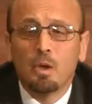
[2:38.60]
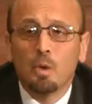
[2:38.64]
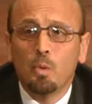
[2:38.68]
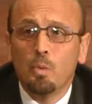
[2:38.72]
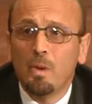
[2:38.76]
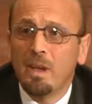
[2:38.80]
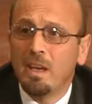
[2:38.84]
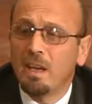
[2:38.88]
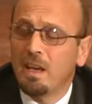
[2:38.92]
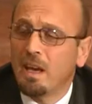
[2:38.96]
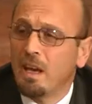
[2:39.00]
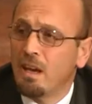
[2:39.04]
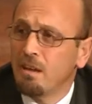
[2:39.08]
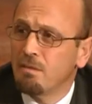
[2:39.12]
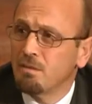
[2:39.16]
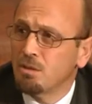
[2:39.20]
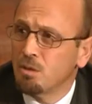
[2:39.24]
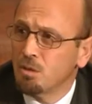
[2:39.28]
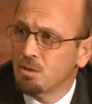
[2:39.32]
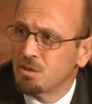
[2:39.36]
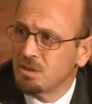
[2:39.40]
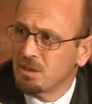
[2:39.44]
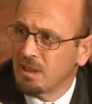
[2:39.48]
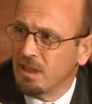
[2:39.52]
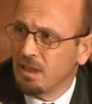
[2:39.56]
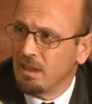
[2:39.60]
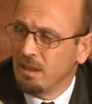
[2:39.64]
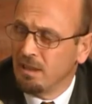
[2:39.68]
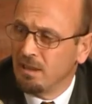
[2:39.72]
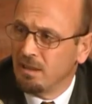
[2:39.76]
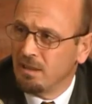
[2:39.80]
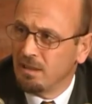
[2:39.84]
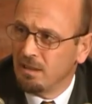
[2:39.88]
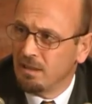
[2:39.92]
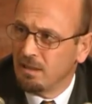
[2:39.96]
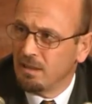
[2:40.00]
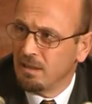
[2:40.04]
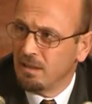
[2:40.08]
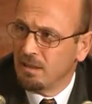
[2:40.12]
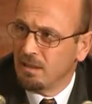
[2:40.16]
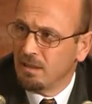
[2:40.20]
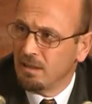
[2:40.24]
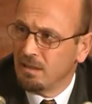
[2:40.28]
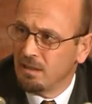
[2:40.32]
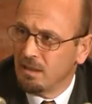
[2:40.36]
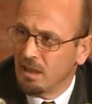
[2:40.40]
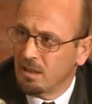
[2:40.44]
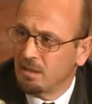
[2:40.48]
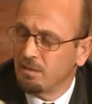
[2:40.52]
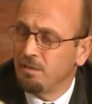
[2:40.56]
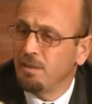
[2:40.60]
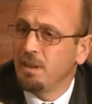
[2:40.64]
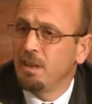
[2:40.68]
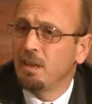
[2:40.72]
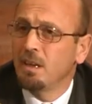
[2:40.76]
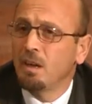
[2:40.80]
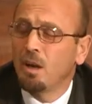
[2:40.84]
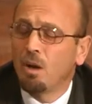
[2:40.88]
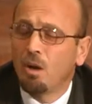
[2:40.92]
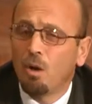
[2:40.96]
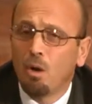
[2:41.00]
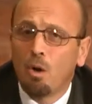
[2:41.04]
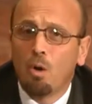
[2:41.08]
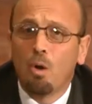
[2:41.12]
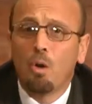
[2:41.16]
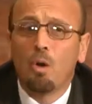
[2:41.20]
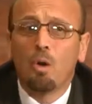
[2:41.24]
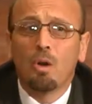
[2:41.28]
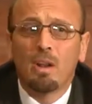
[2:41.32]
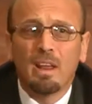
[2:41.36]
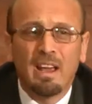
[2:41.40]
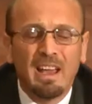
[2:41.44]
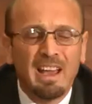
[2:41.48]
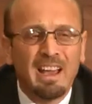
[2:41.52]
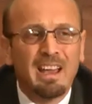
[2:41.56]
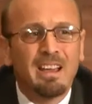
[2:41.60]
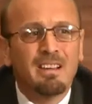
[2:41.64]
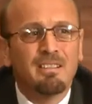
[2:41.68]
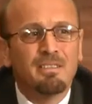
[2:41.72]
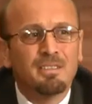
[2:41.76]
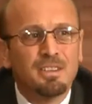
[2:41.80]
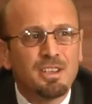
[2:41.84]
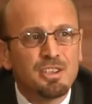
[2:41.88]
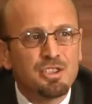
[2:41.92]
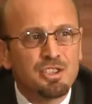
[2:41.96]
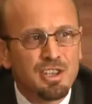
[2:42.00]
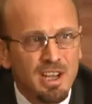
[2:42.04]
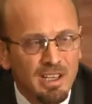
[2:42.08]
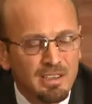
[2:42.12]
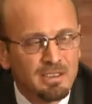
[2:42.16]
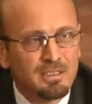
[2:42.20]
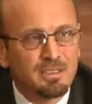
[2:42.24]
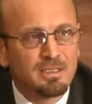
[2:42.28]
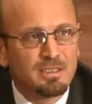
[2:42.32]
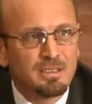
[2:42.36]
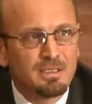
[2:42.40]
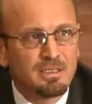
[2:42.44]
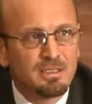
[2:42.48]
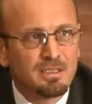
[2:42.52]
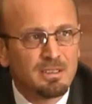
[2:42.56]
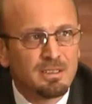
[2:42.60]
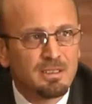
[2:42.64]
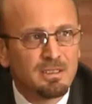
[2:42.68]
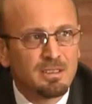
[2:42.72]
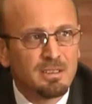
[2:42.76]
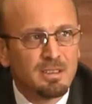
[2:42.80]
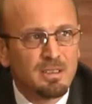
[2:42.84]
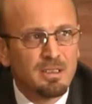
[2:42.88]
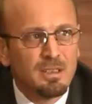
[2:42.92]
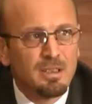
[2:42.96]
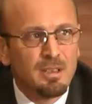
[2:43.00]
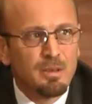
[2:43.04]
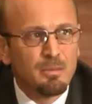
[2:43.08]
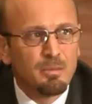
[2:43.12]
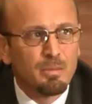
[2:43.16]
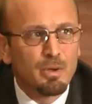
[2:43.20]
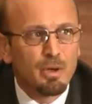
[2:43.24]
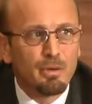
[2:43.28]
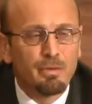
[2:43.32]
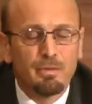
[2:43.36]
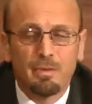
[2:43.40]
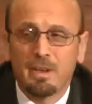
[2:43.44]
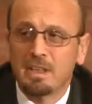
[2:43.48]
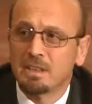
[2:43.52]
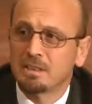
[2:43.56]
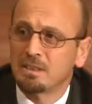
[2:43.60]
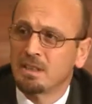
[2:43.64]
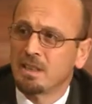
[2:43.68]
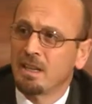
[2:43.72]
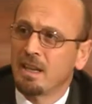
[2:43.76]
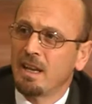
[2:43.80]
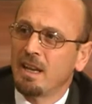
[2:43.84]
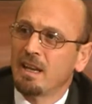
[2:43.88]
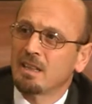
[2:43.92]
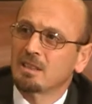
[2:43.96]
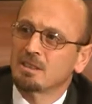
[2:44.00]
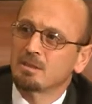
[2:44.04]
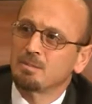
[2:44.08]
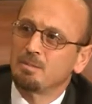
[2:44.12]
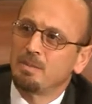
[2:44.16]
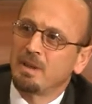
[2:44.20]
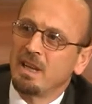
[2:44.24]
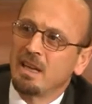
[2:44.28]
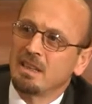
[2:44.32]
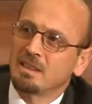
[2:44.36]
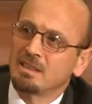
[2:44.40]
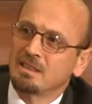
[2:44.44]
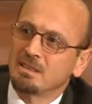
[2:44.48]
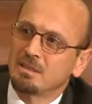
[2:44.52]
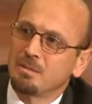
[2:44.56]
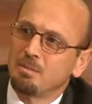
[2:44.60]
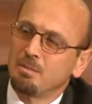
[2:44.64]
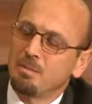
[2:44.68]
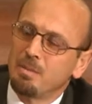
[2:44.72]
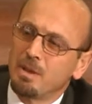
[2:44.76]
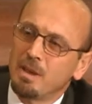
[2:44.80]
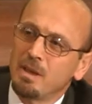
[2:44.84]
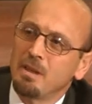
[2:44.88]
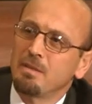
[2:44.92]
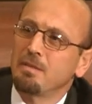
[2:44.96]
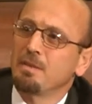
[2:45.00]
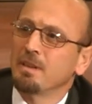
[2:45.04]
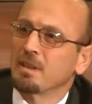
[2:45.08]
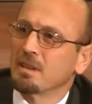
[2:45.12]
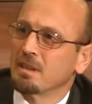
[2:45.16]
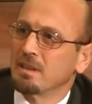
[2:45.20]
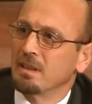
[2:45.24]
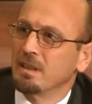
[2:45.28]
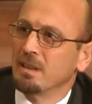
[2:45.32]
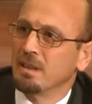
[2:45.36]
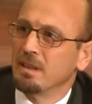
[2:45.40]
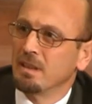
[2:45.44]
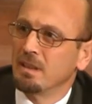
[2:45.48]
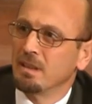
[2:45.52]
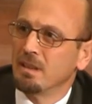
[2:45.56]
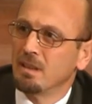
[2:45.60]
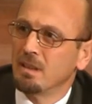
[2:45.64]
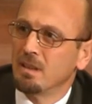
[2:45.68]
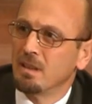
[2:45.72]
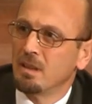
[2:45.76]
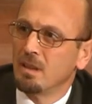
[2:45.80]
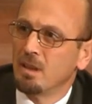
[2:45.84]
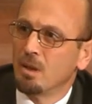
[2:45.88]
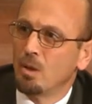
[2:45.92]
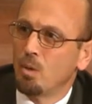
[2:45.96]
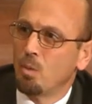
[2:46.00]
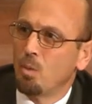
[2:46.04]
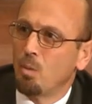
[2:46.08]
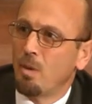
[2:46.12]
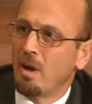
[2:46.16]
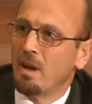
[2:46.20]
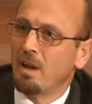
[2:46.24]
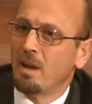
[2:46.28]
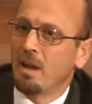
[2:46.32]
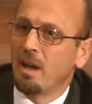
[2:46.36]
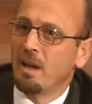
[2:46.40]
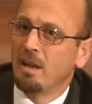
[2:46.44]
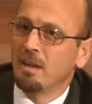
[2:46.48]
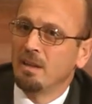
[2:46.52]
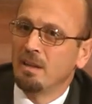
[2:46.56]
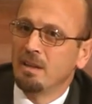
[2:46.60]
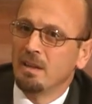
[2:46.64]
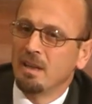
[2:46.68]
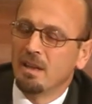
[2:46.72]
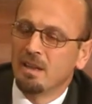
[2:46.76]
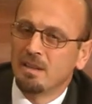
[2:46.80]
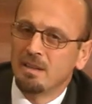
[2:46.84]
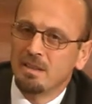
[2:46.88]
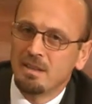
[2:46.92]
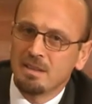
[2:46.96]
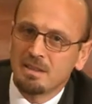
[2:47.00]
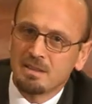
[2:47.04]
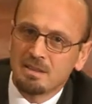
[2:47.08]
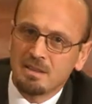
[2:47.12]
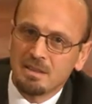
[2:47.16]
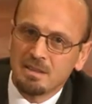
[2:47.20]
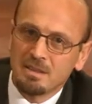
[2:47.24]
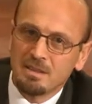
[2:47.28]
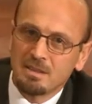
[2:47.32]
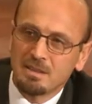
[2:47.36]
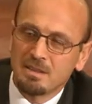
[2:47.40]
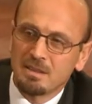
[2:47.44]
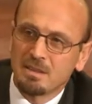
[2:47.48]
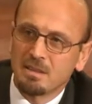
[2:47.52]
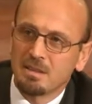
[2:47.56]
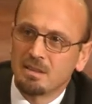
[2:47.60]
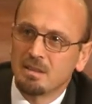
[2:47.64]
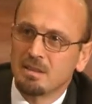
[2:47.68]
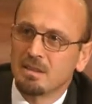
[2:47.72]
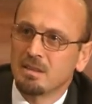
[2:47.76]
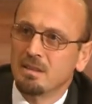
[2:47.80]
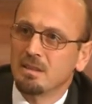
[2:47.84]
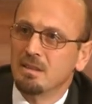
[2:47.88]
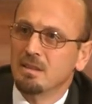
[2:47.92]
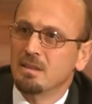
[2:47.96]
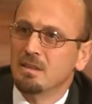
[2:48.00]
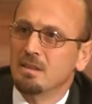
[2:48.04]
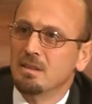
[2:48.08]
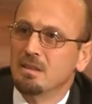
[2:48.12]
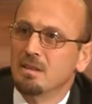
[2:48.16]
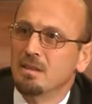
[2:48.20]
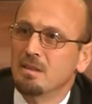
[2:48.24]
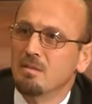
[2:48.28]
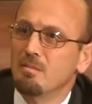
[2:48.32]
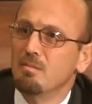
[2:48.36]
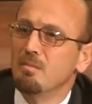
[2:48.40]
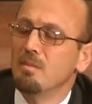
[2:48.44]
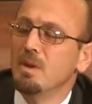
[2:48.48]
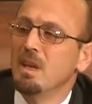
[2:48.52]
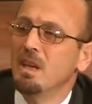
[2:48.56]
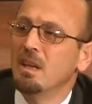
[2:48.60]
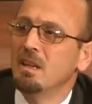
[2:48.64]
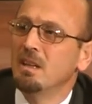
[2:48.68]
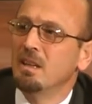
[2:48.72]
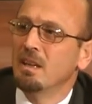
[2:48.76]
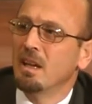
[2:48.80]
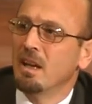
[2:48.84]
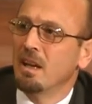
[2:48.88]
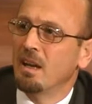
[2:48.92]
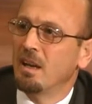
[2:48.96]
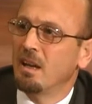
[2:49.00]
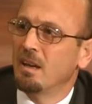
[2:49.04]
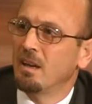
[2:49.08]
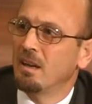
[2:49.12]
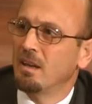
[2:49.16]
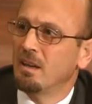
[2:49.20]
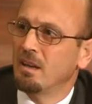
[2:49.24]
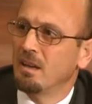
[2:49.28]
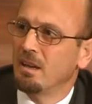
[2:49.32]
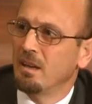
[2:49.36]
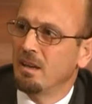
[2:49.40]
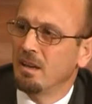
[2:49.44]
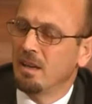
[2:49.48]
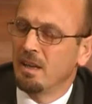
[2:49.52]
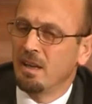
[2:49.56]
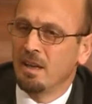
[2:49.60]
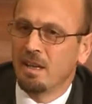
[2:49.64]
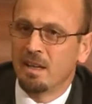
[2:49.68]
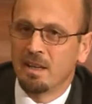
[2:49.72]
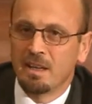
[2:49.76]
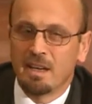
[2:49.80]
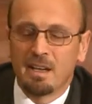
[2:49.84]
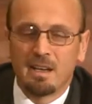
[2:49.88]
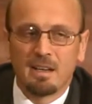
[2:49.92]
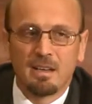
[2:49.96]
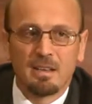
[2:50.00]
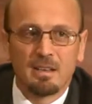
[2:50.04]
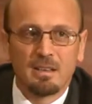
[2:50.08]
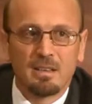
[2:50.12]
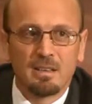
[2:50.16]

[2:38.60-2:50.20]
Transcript: We have to say that we all have the chance. Professor expressed perfectly one idea. This is the media era.